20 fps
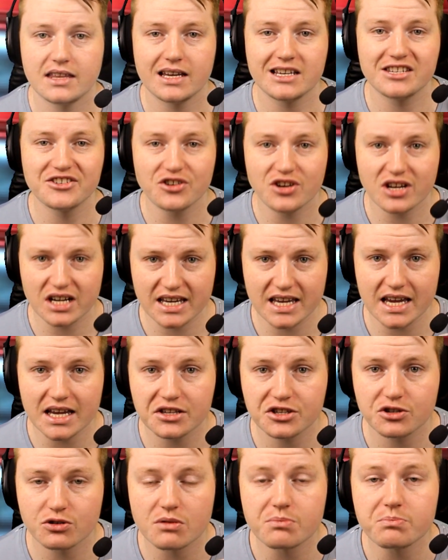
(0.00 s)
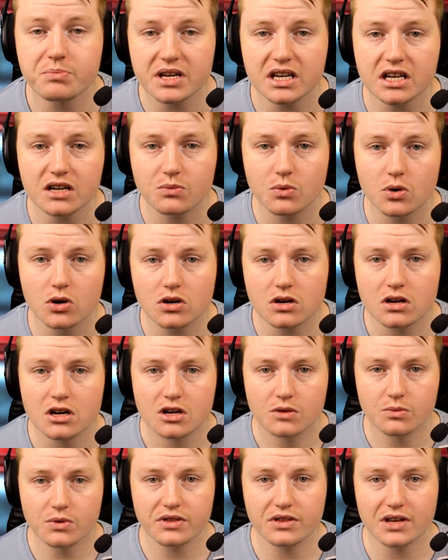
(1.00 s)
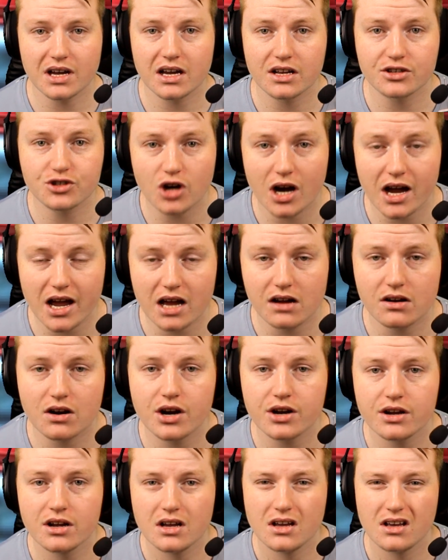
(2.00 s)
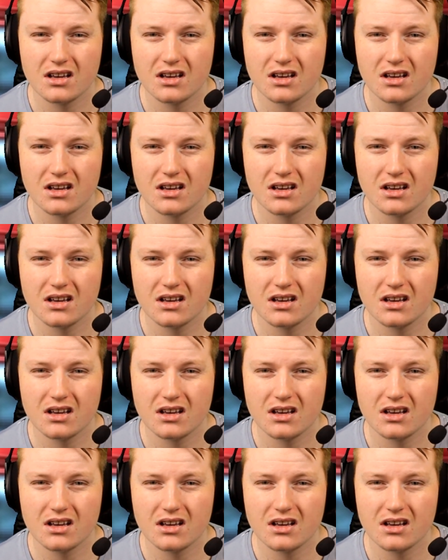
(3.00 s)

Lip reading: that he's not going to get into a bidding war with Jai Arrow.